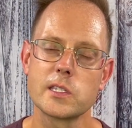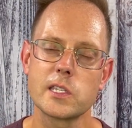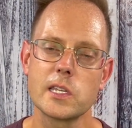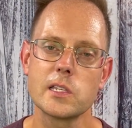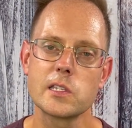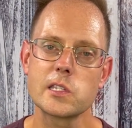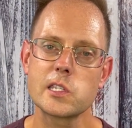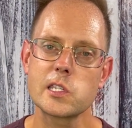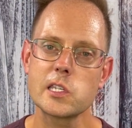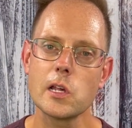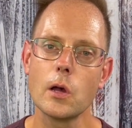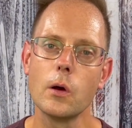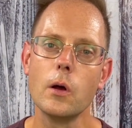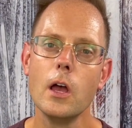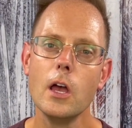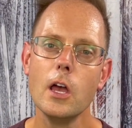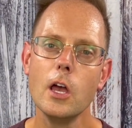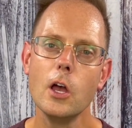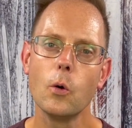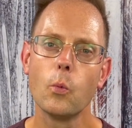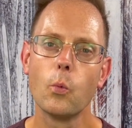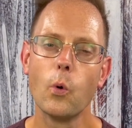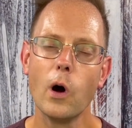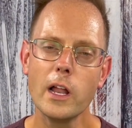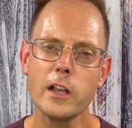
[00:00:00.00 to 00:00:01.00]
And so
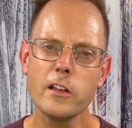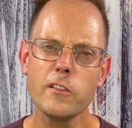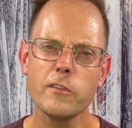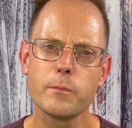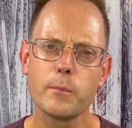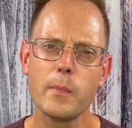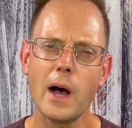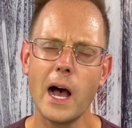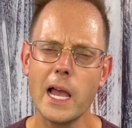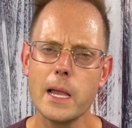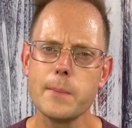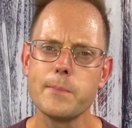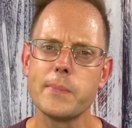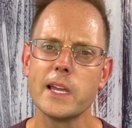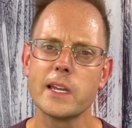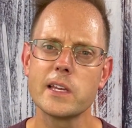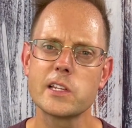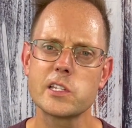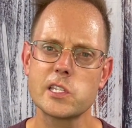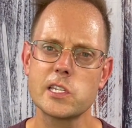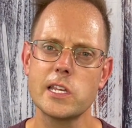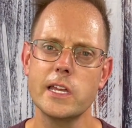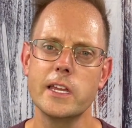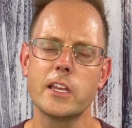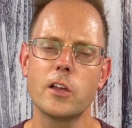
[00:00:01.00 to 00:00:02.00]
one of my
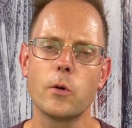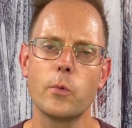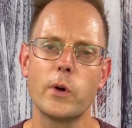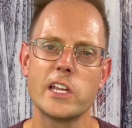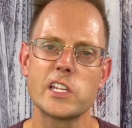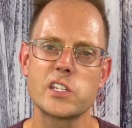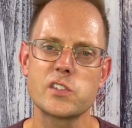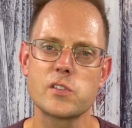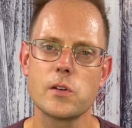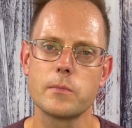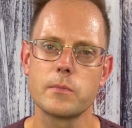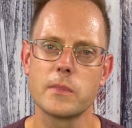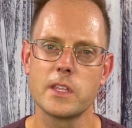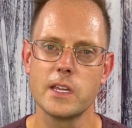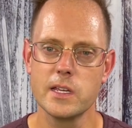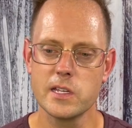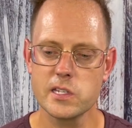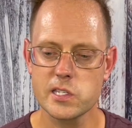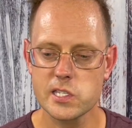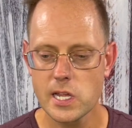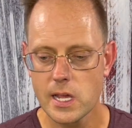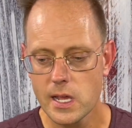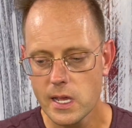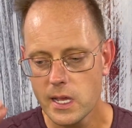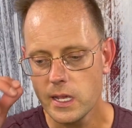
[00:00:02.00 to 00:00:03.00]
biggest takeaways from
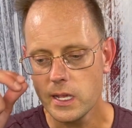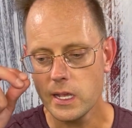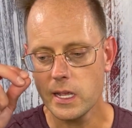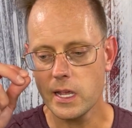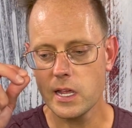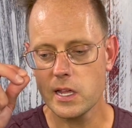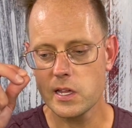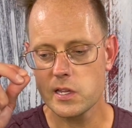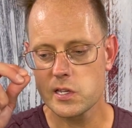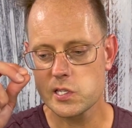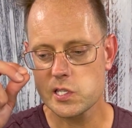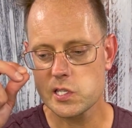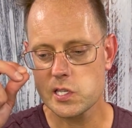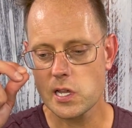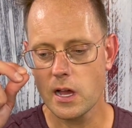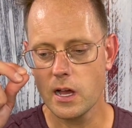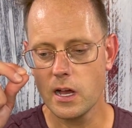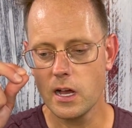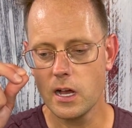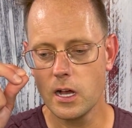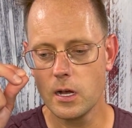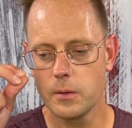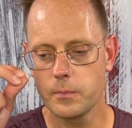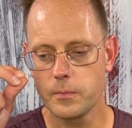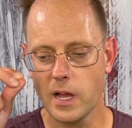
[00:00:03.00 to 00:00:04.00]
this is
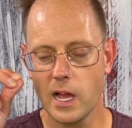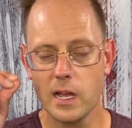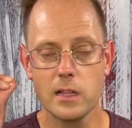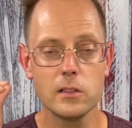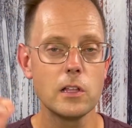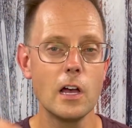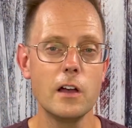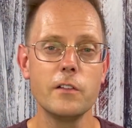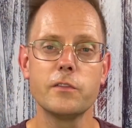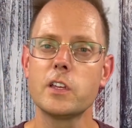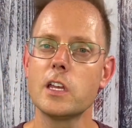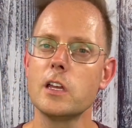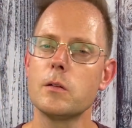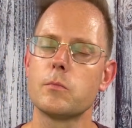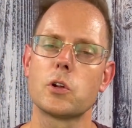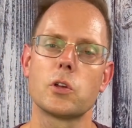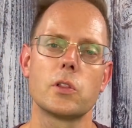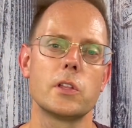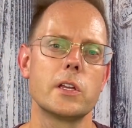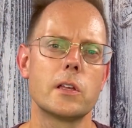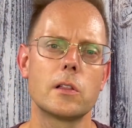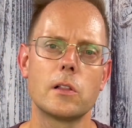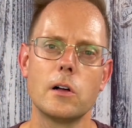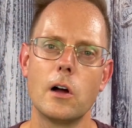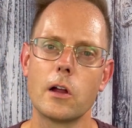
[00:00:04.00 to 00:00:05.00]
I love
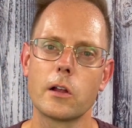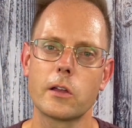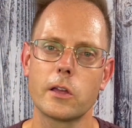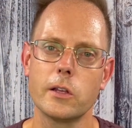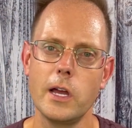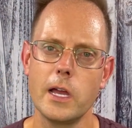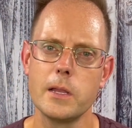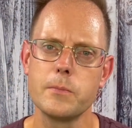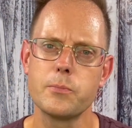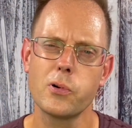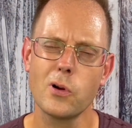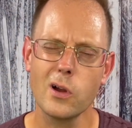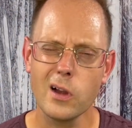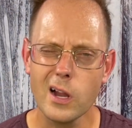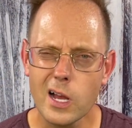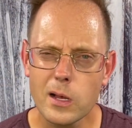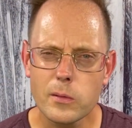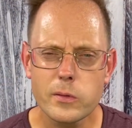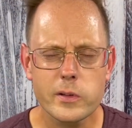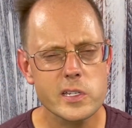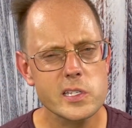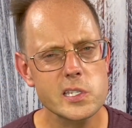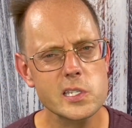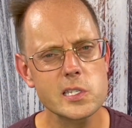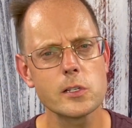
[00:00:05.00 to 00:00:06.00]
Kimberly-Clark, and I'd
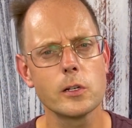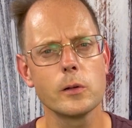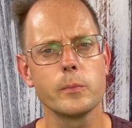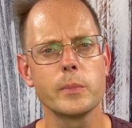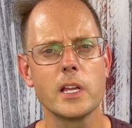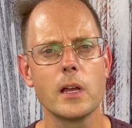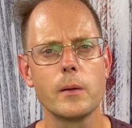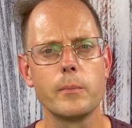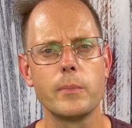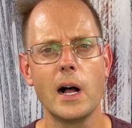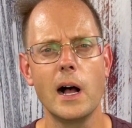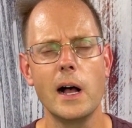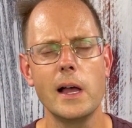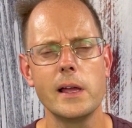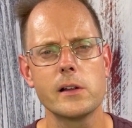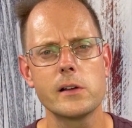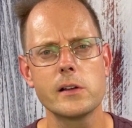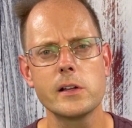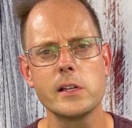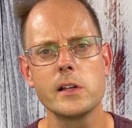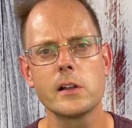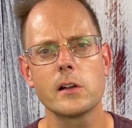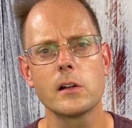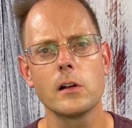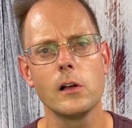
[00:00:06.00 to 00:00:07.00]
probably still be a buyer
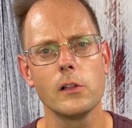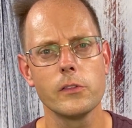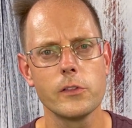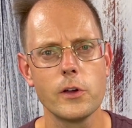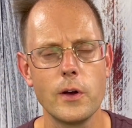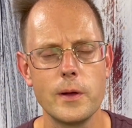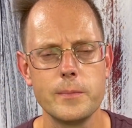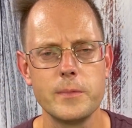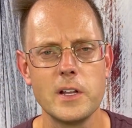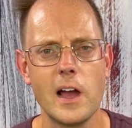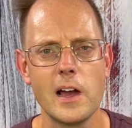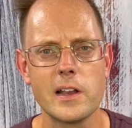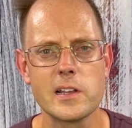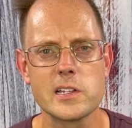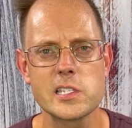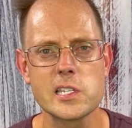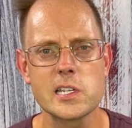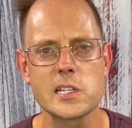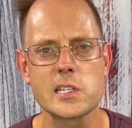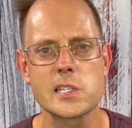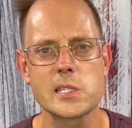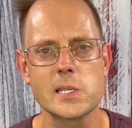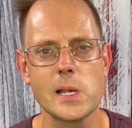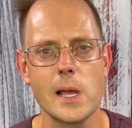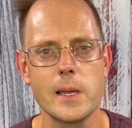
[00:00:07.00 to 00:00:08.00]
here, although I'm not as
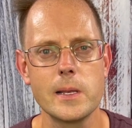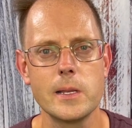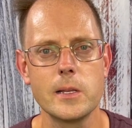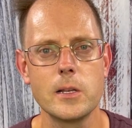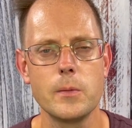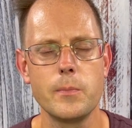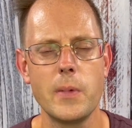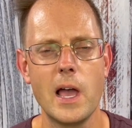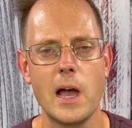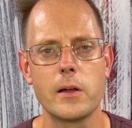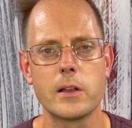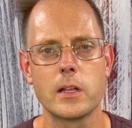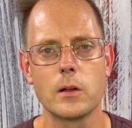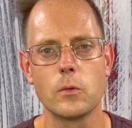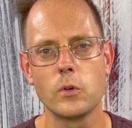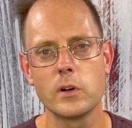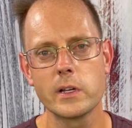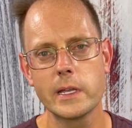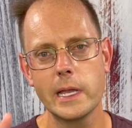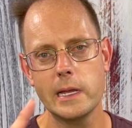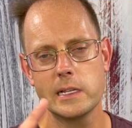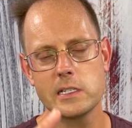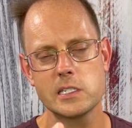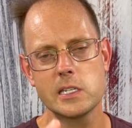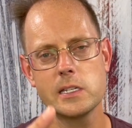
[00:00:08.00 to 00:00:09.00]
excited about it. We'll
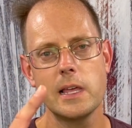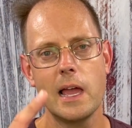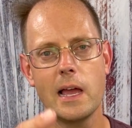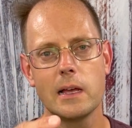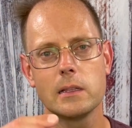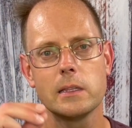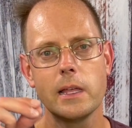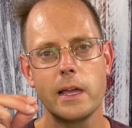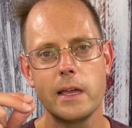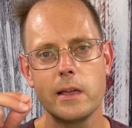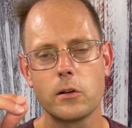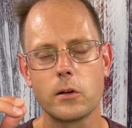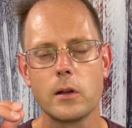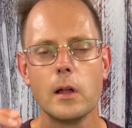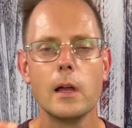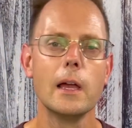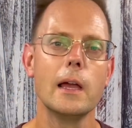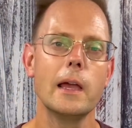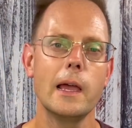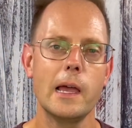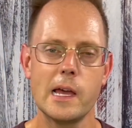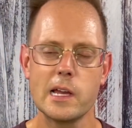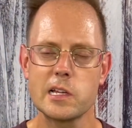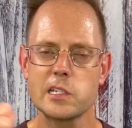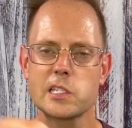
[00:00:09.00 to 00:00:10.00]
get to that later
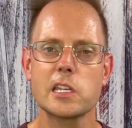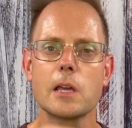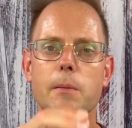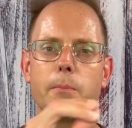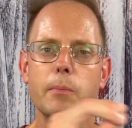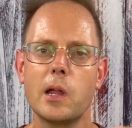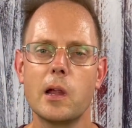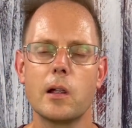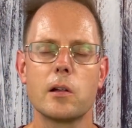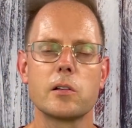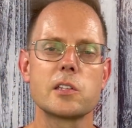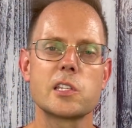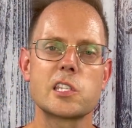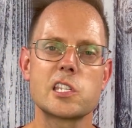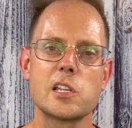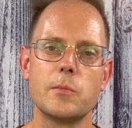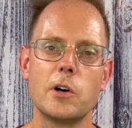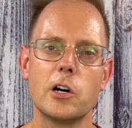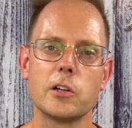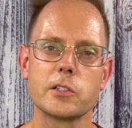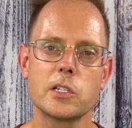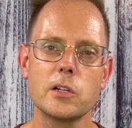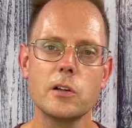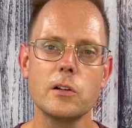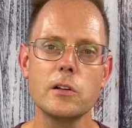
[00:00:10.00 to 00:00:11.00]
as compared to some
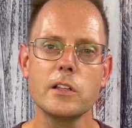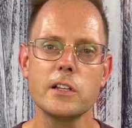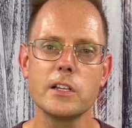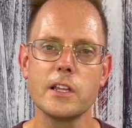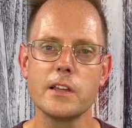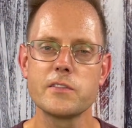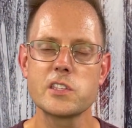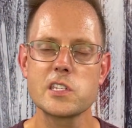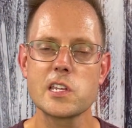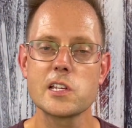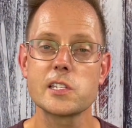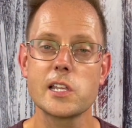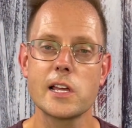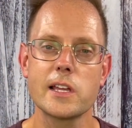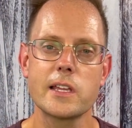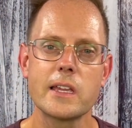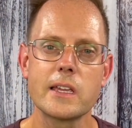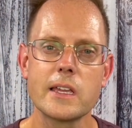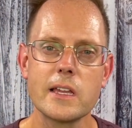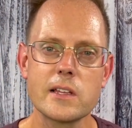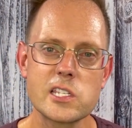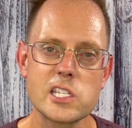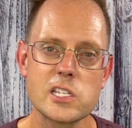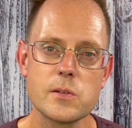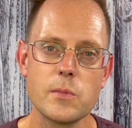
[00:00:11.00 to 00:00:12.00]
alternatives, because I can
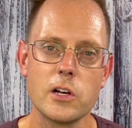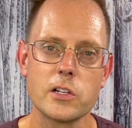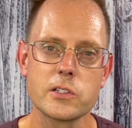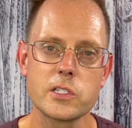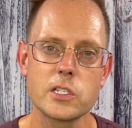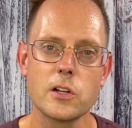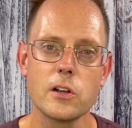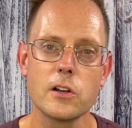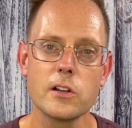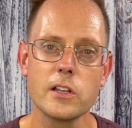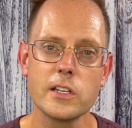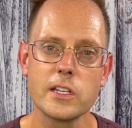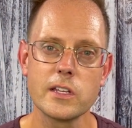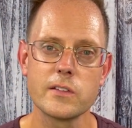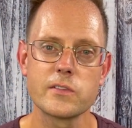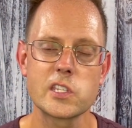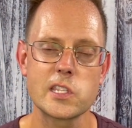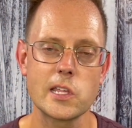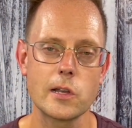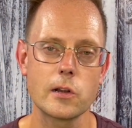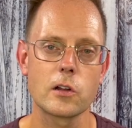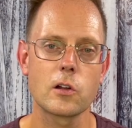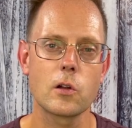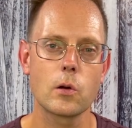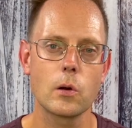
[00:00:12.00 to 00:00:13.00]
get some alternatives
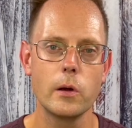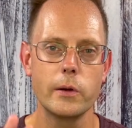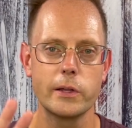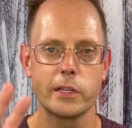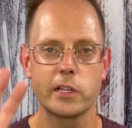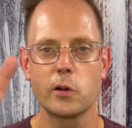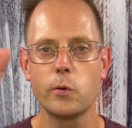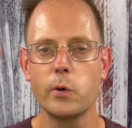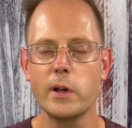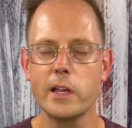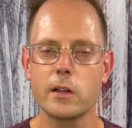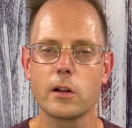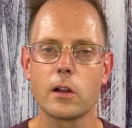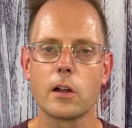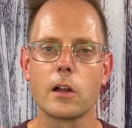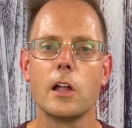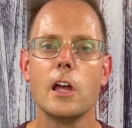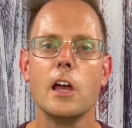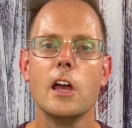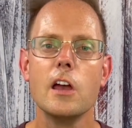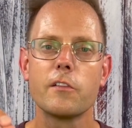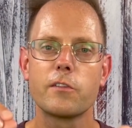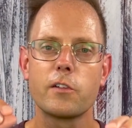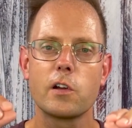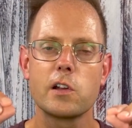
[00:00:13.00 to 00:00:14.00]
that are growing quicker
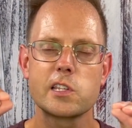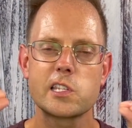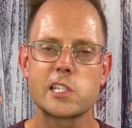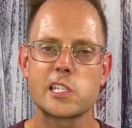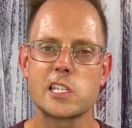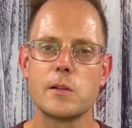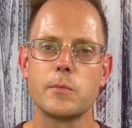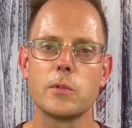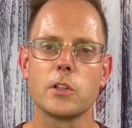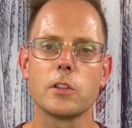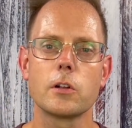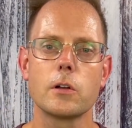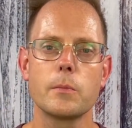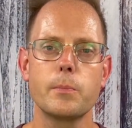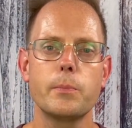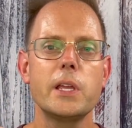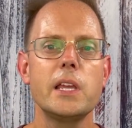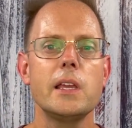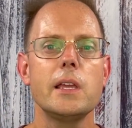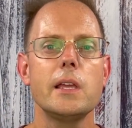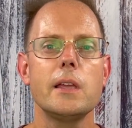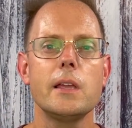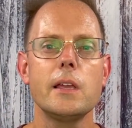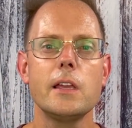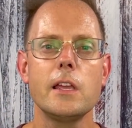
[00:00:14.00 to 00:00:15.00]
for a similar
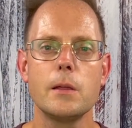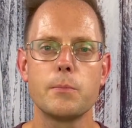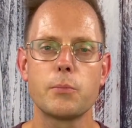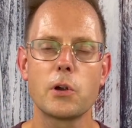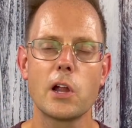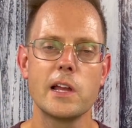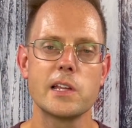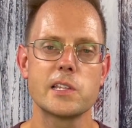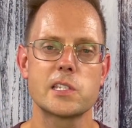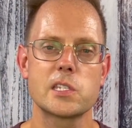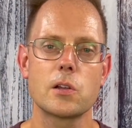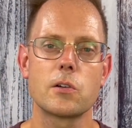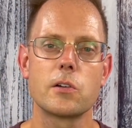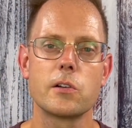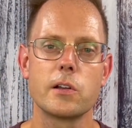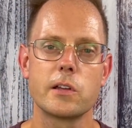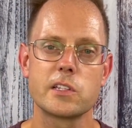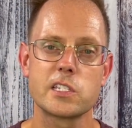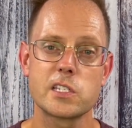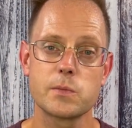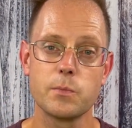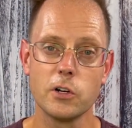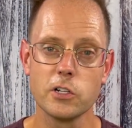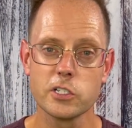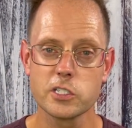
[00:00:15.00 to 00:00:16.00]
PE, price
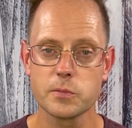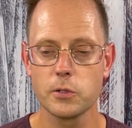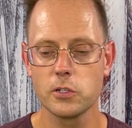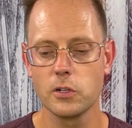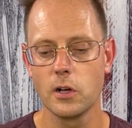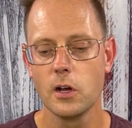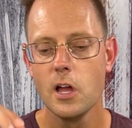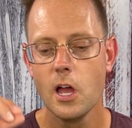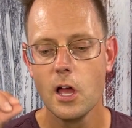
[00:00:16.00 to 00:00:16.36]
earnings multiple.